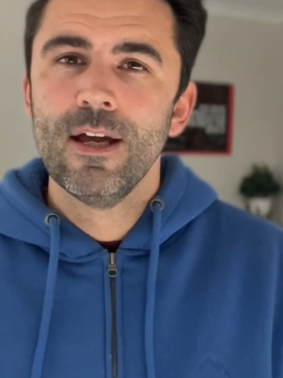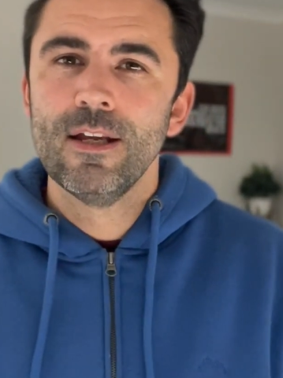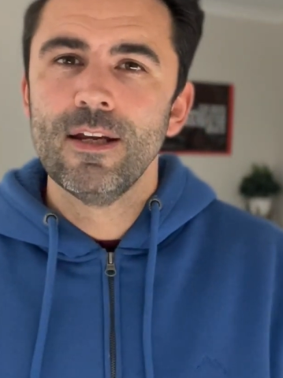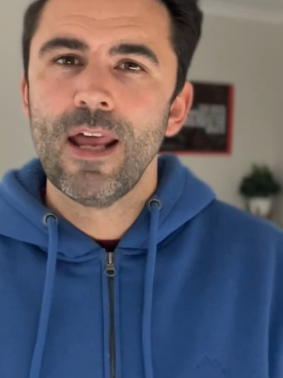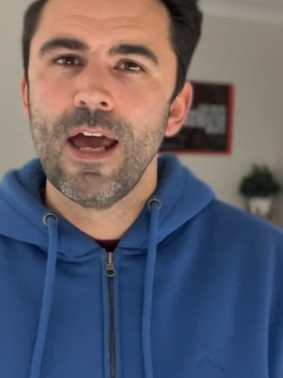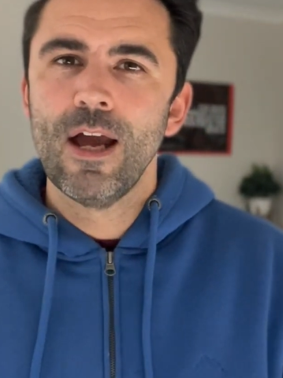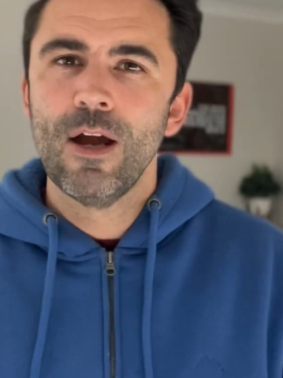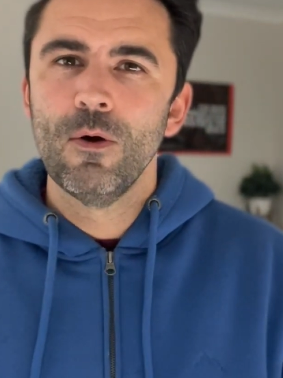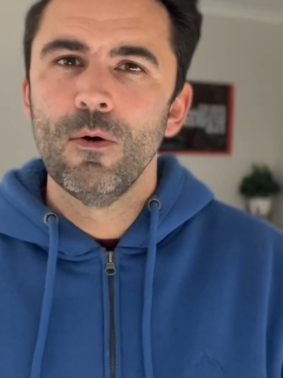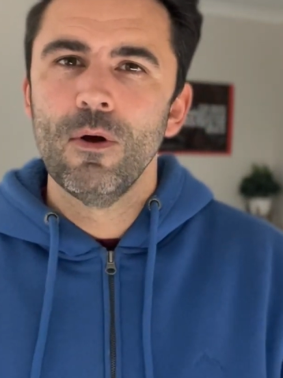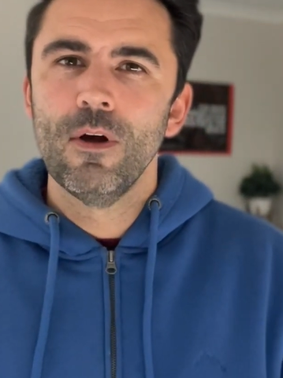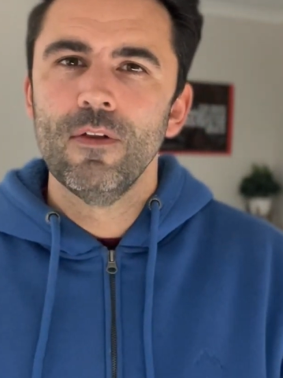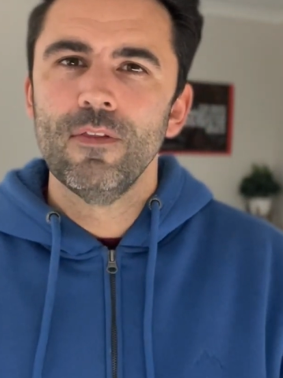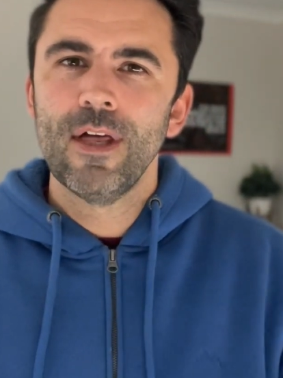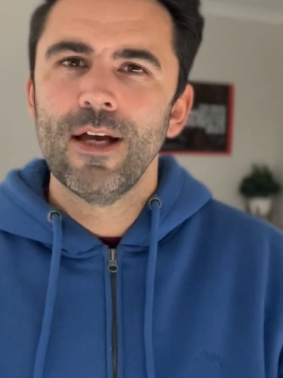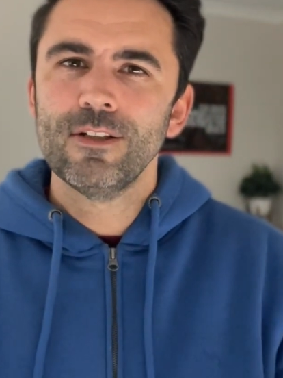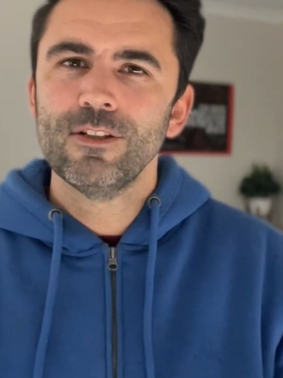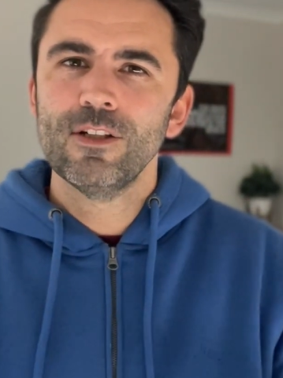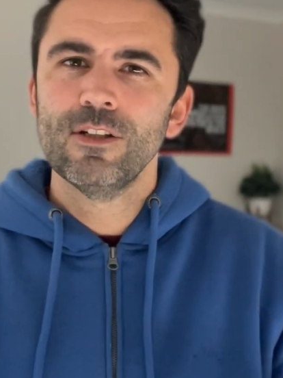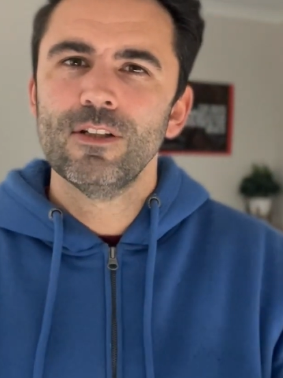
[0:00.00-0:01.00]
Now,
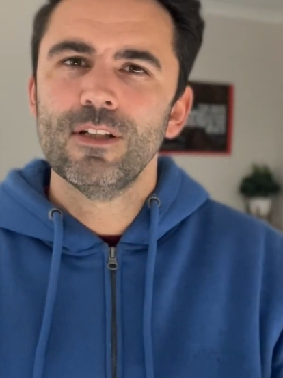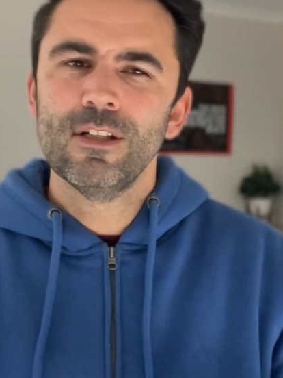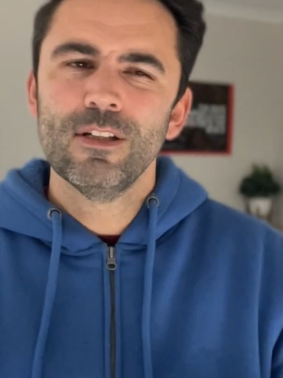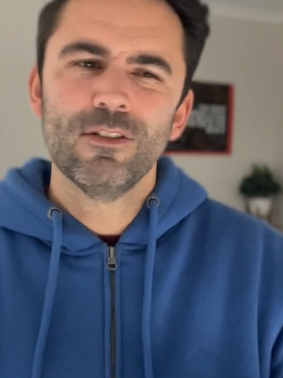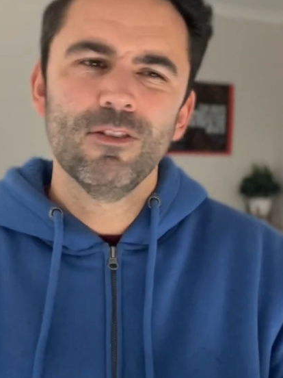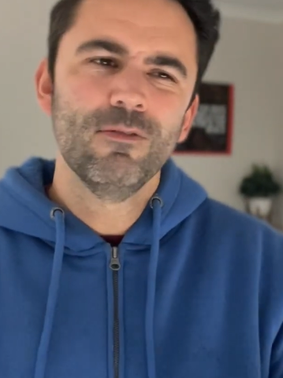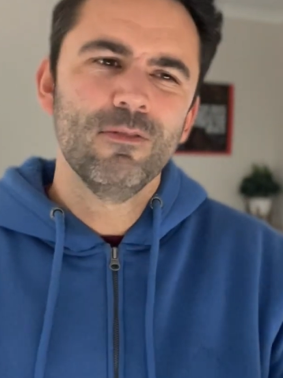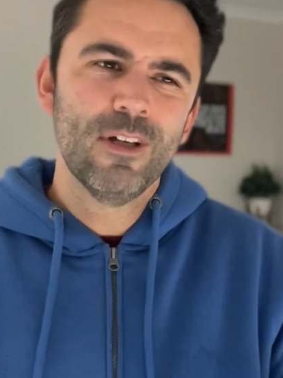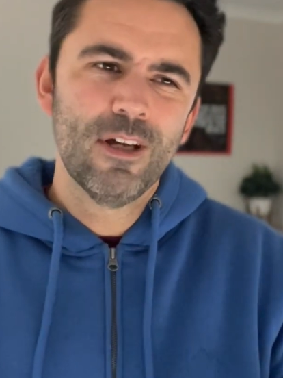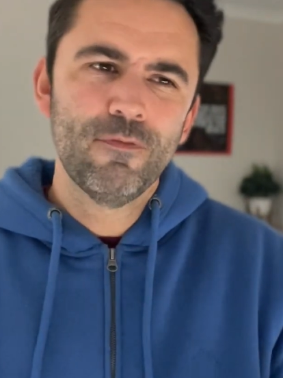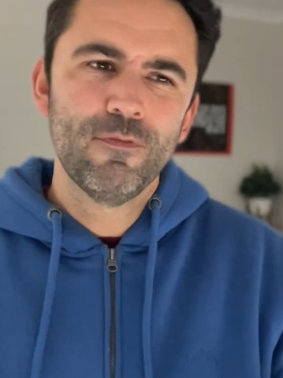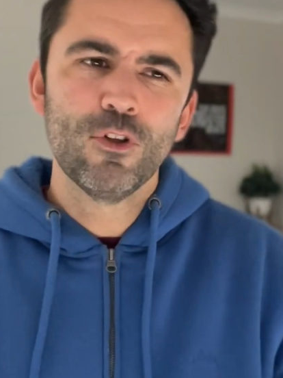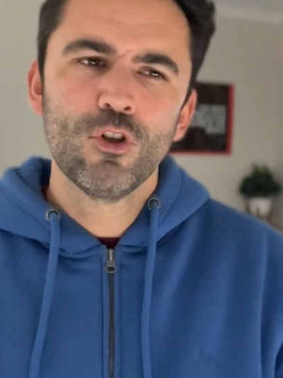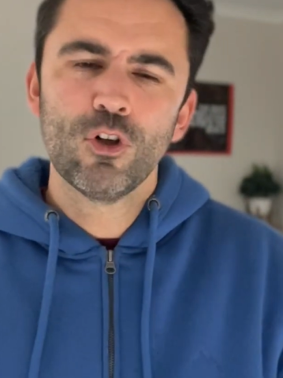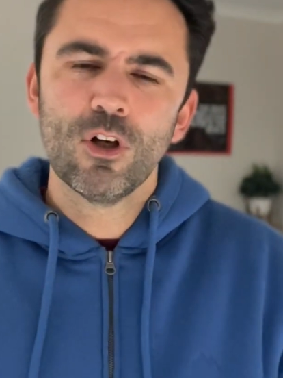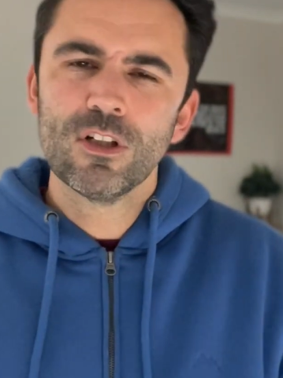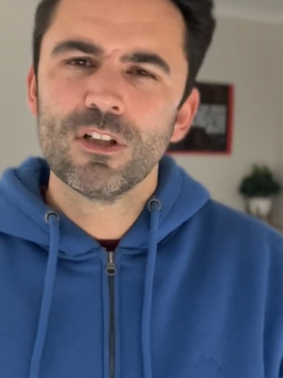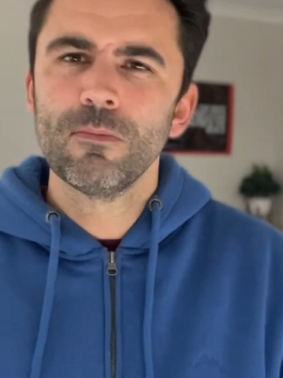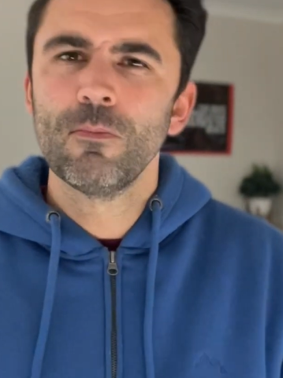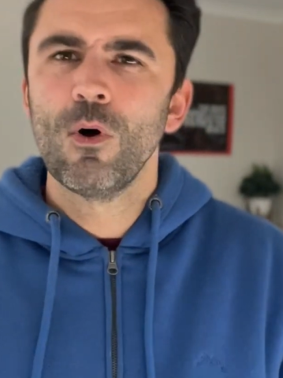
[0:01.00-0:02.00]
that just is, if you
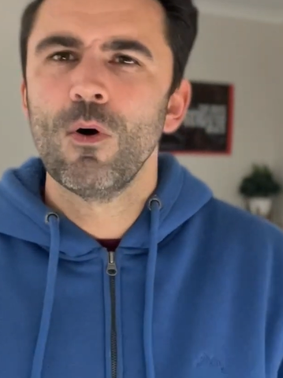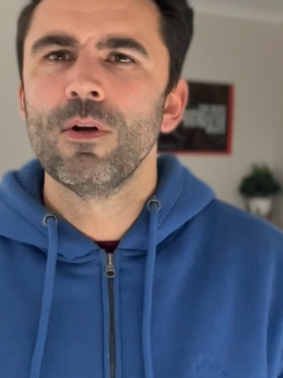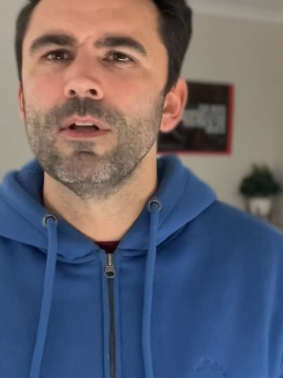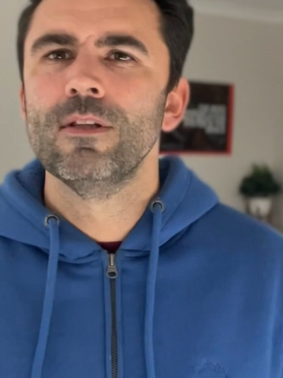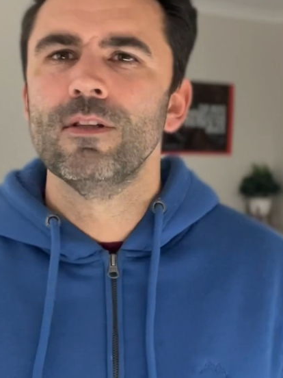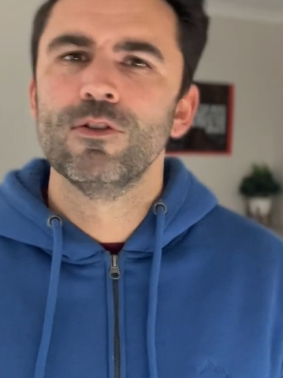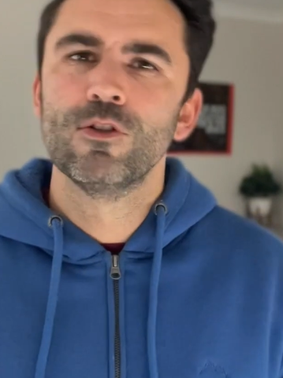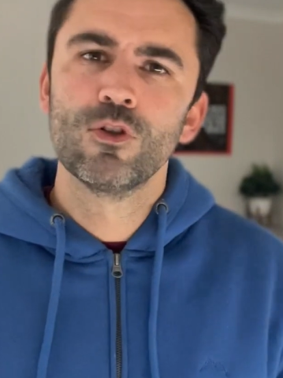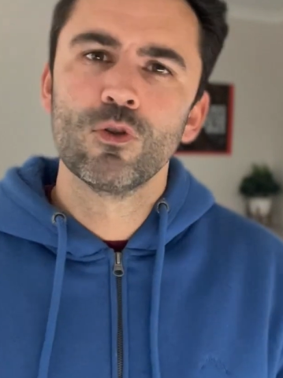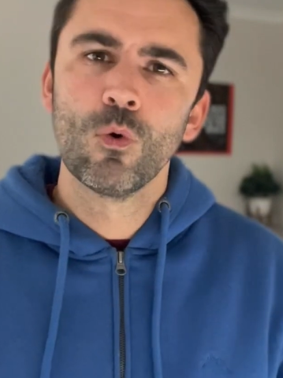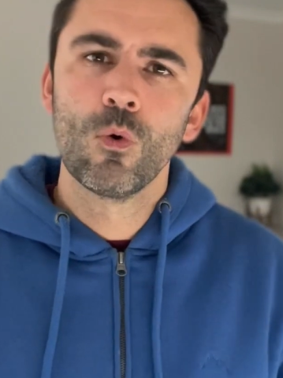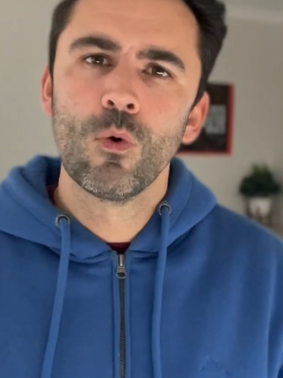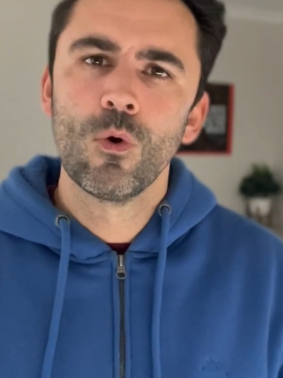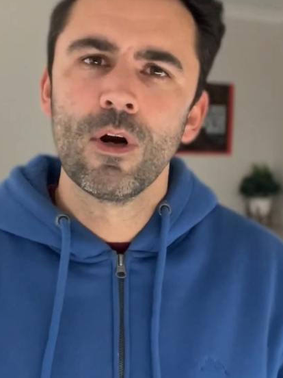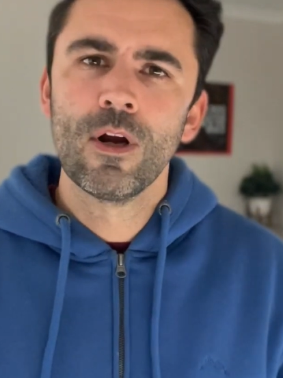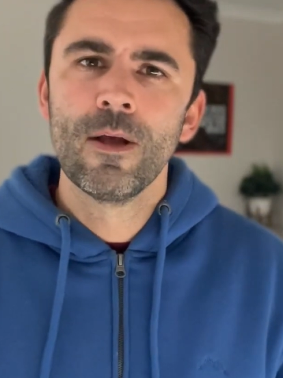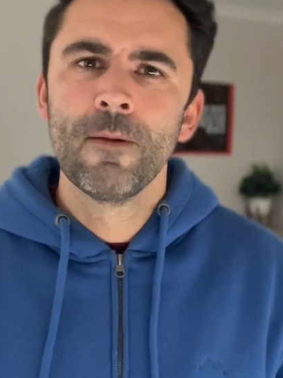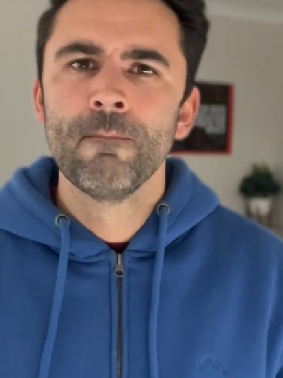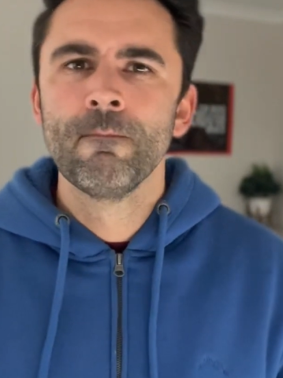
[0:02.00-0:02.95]
try something on in the store,